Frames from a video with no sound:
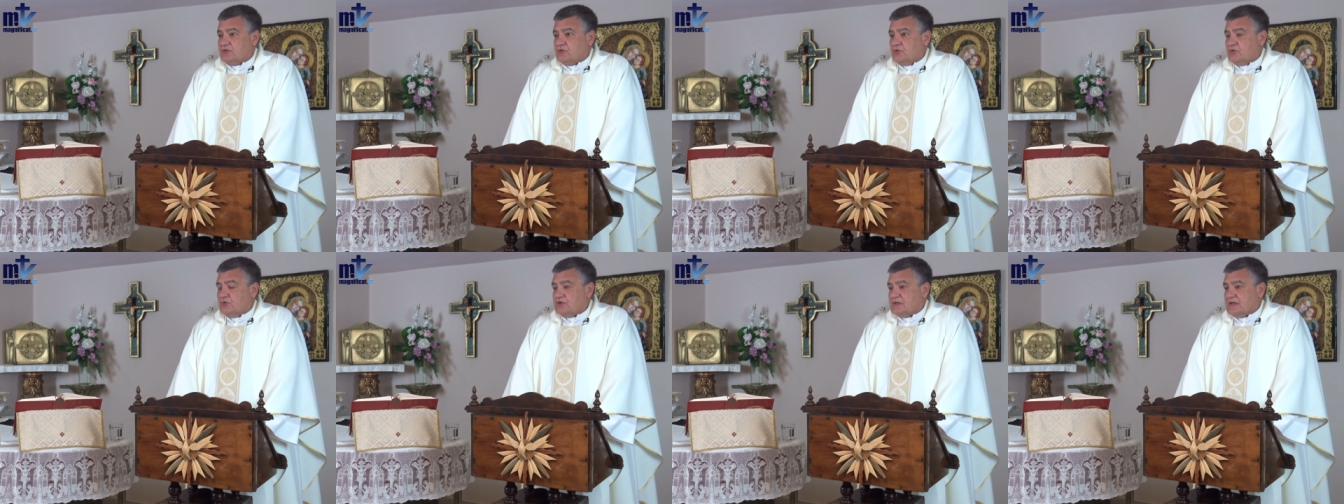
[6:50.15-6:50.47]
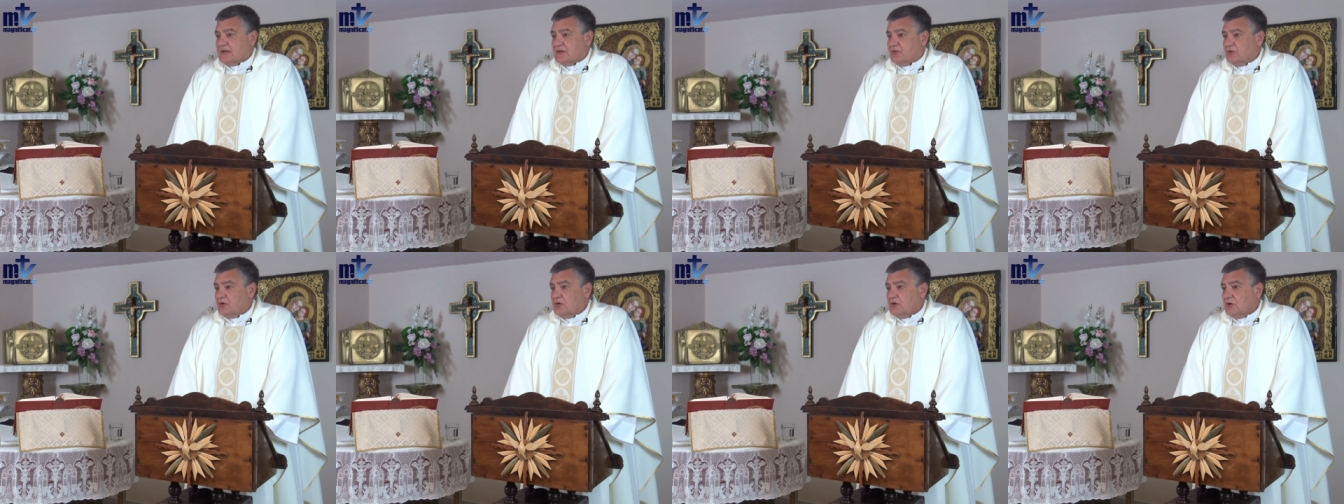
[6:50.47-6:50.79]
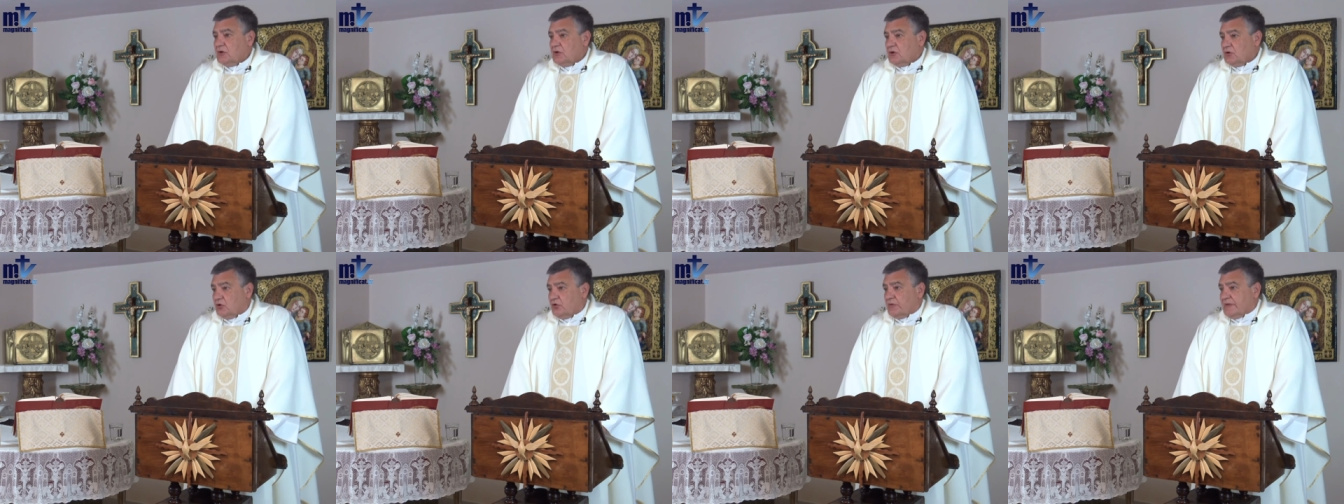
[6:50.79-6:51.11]
had
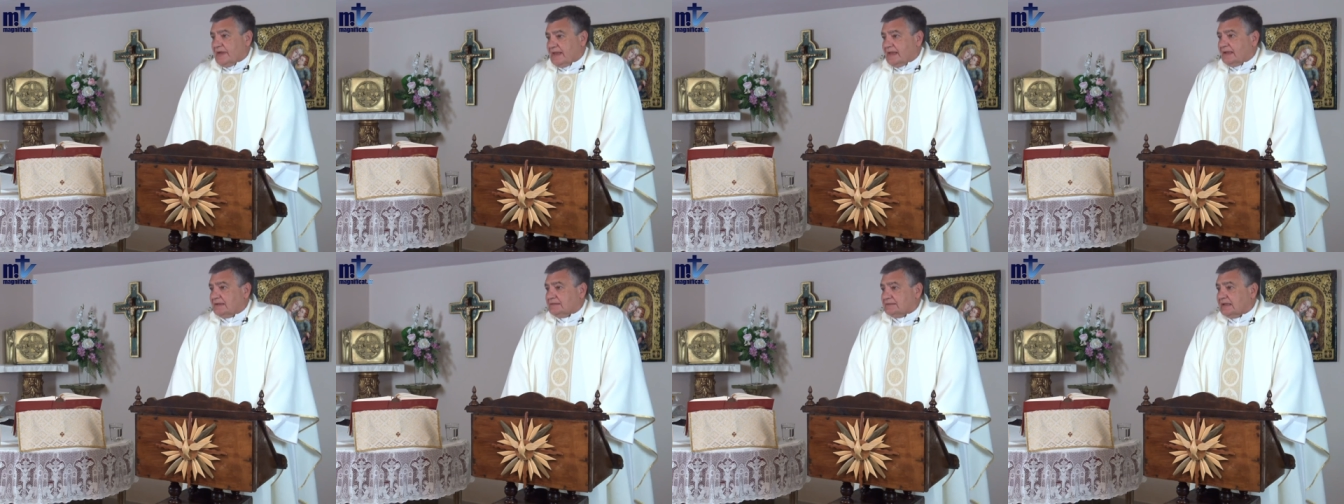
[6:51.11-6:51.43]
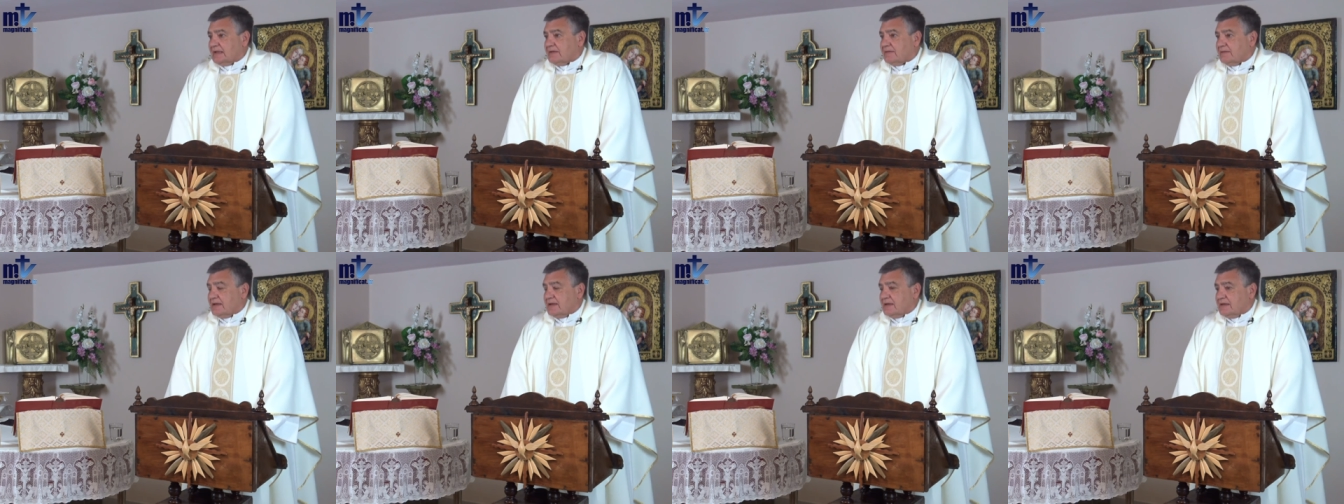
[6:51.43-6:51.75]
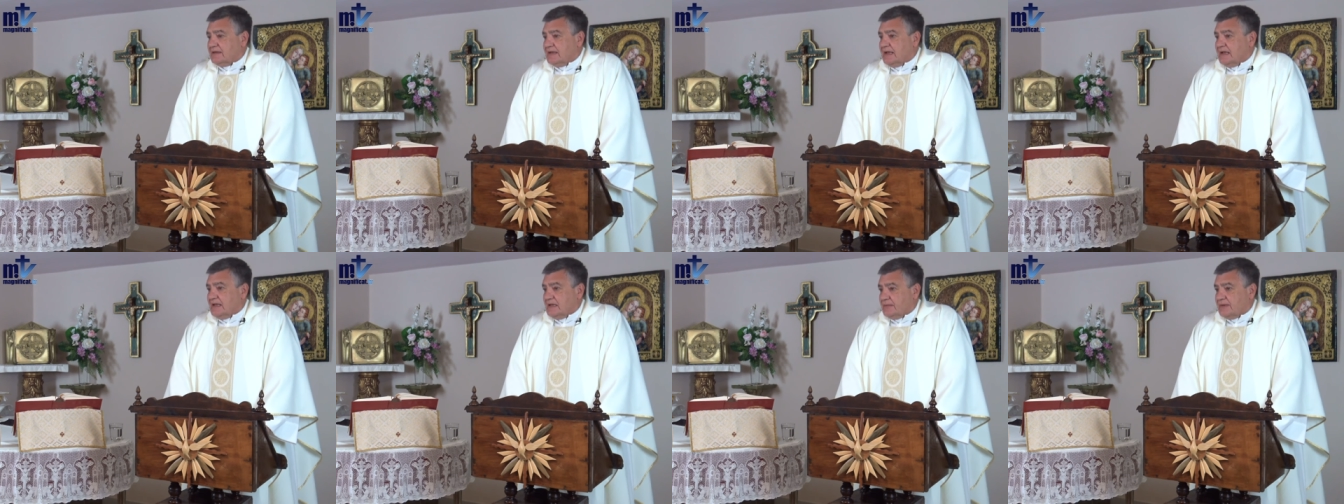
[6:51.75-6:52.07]
heard that
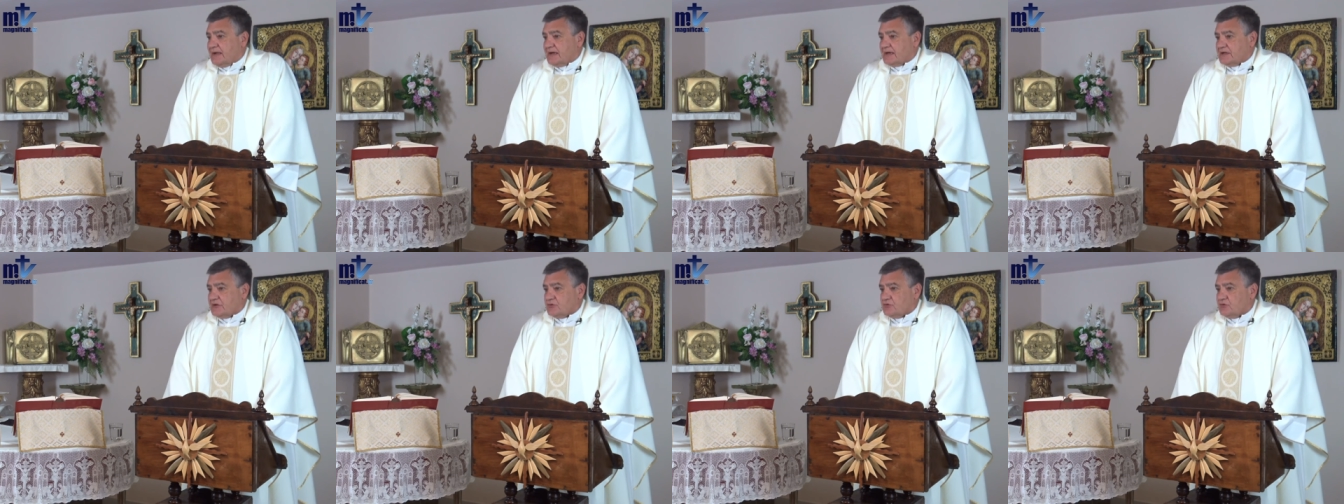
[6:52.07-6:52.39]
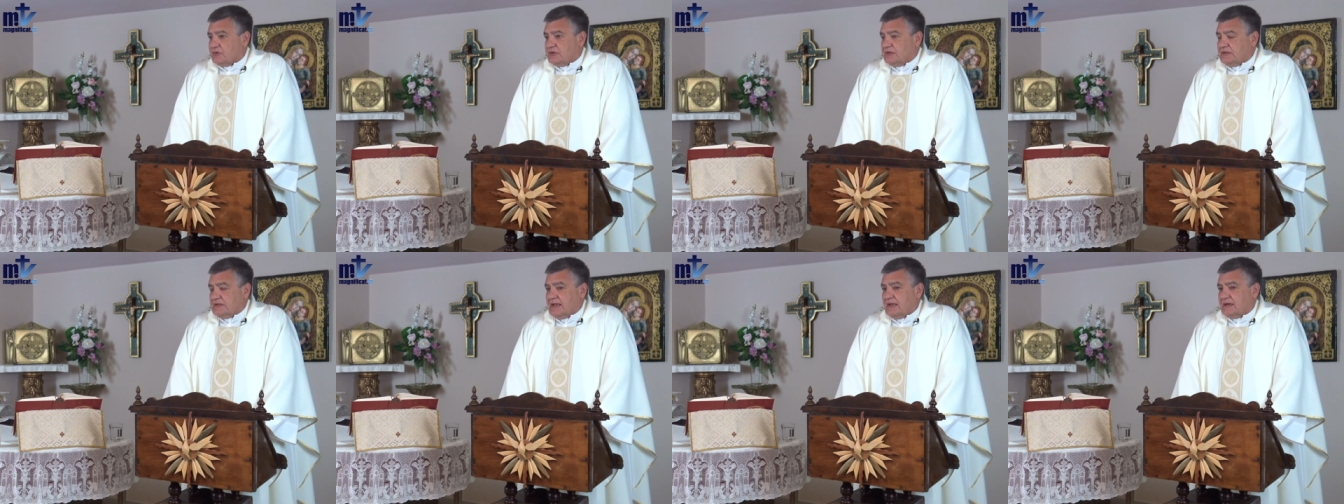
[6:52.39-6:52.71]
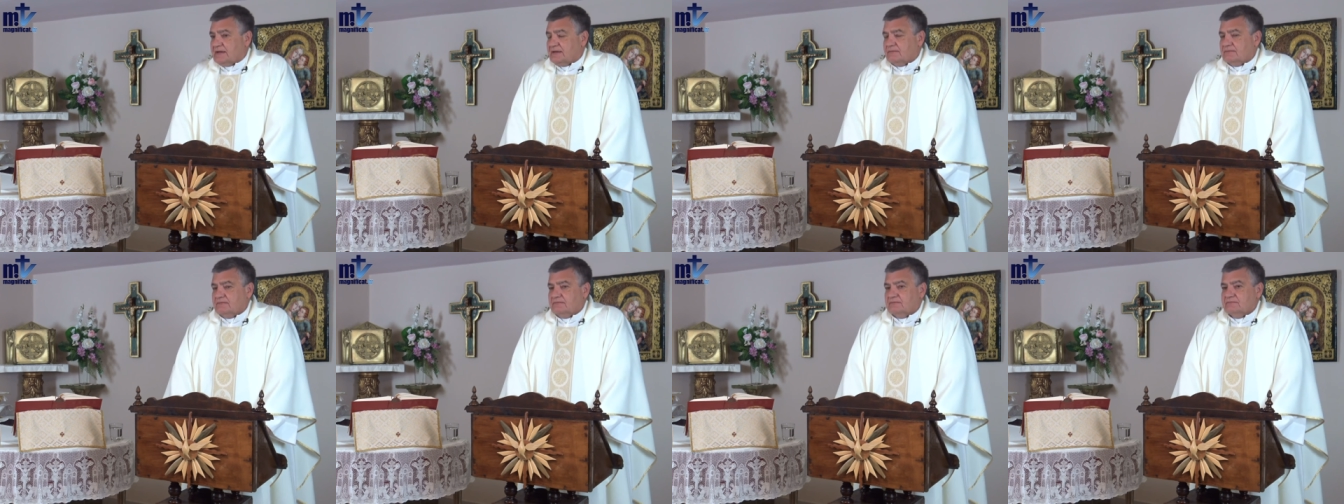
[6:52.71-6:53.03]
on the third day
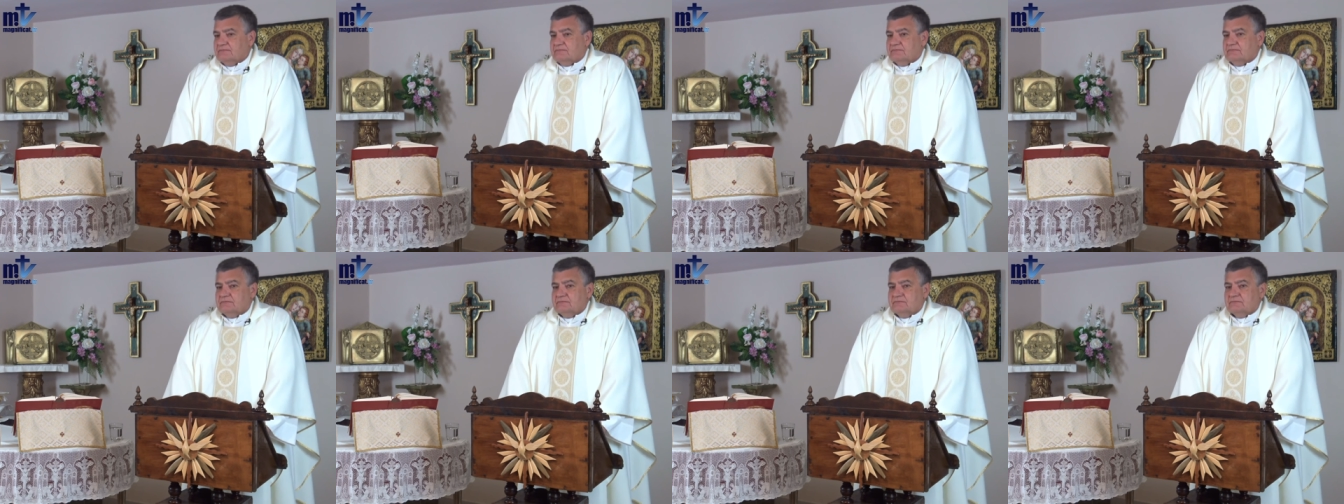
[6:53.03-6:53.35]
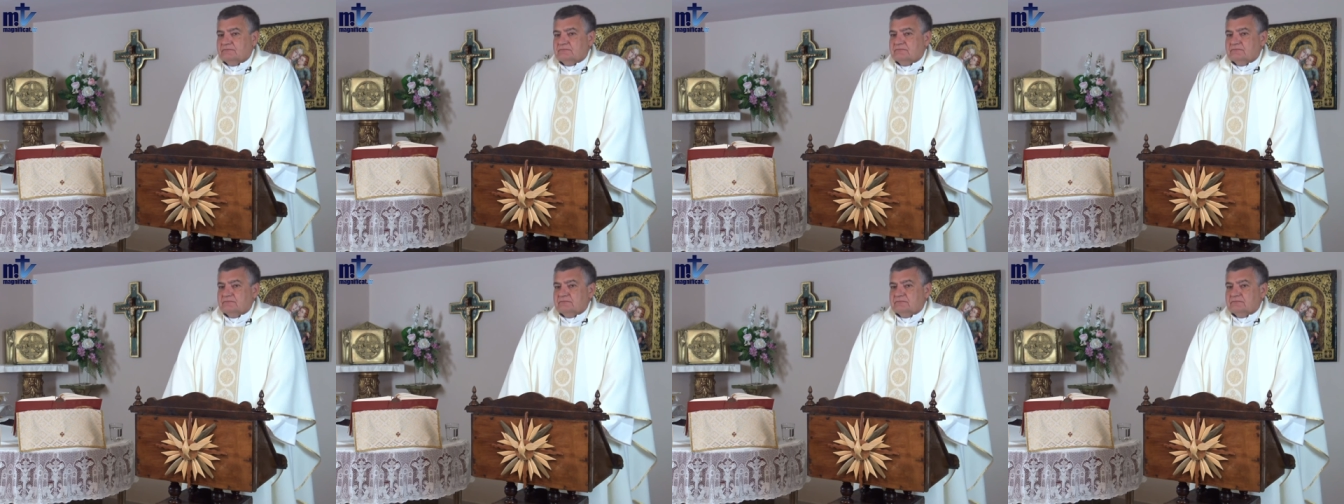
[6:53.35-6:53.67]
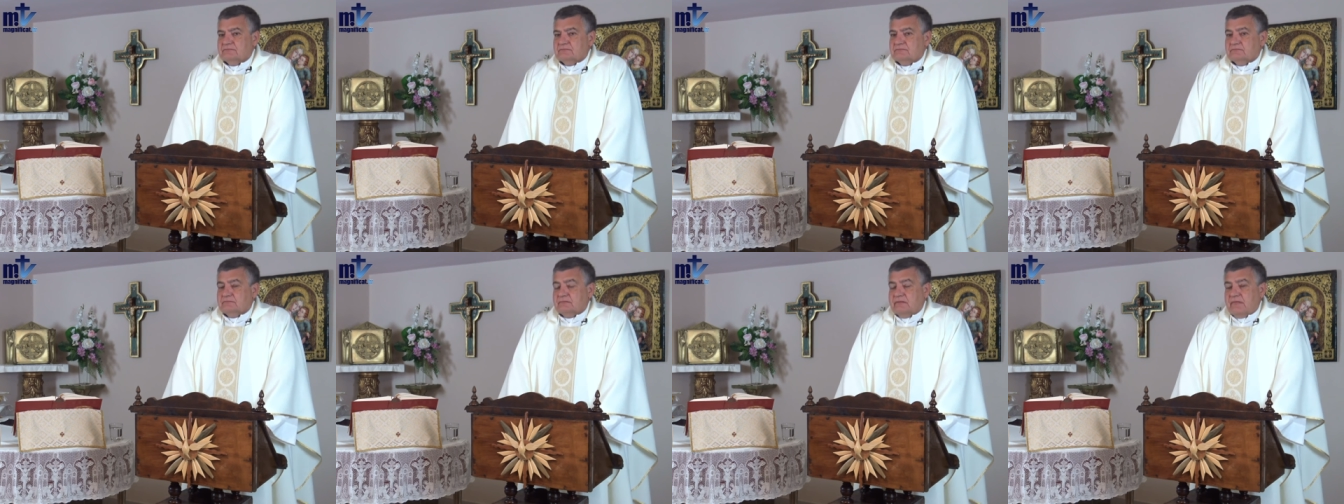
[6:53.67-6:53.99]
he was going to
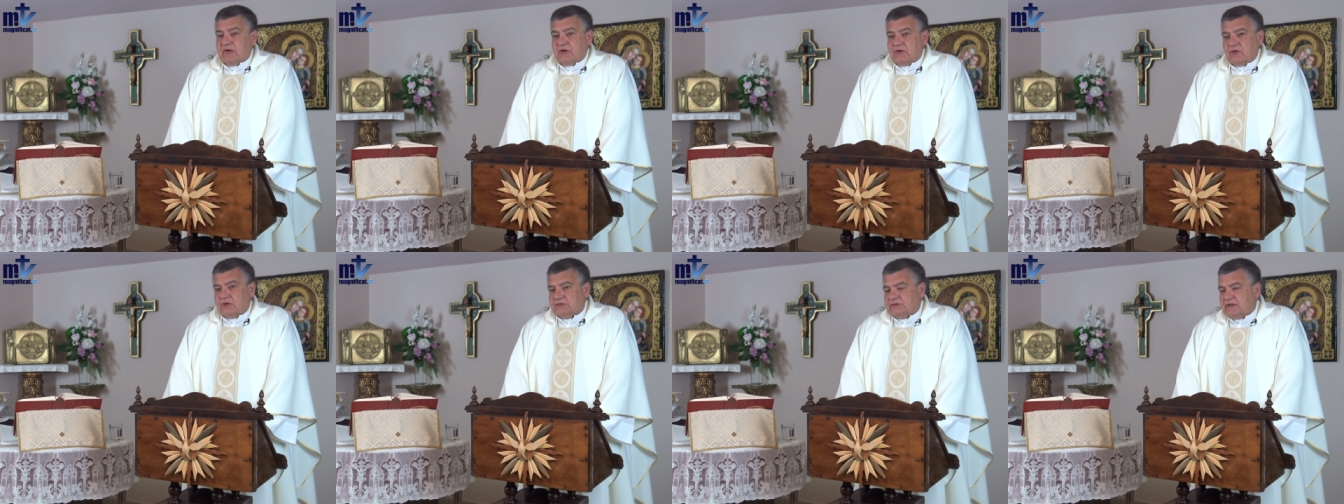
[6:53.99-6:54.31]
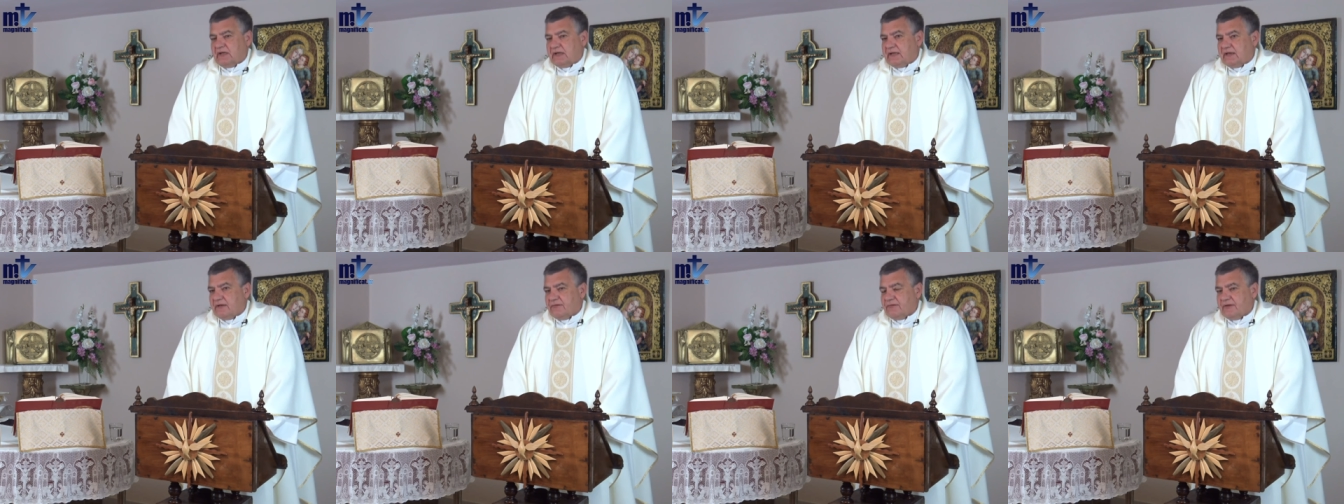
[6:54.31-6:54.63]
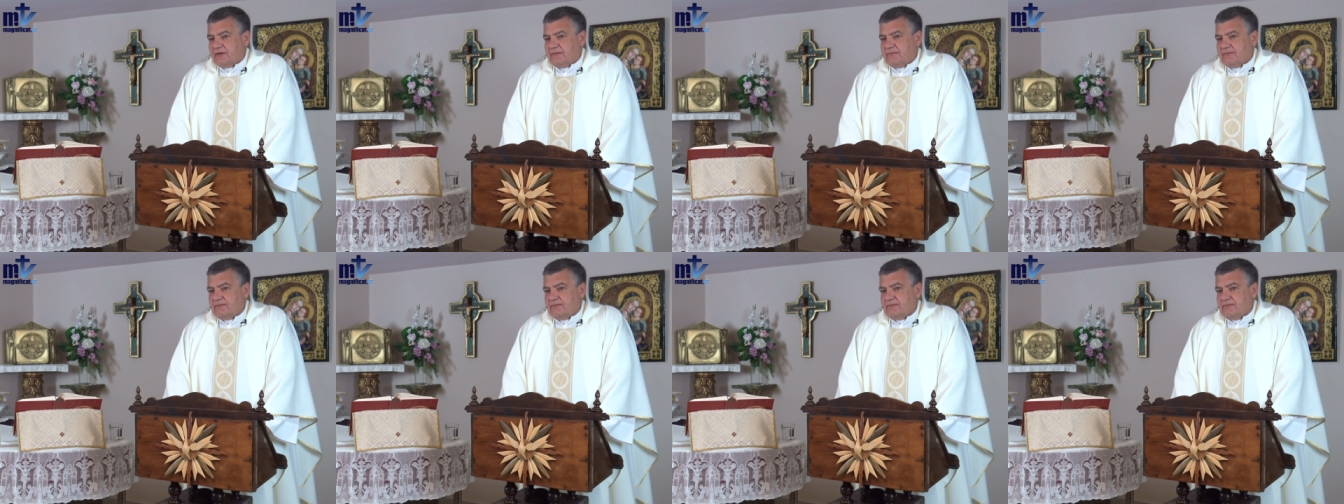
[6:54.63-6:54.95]
rise again,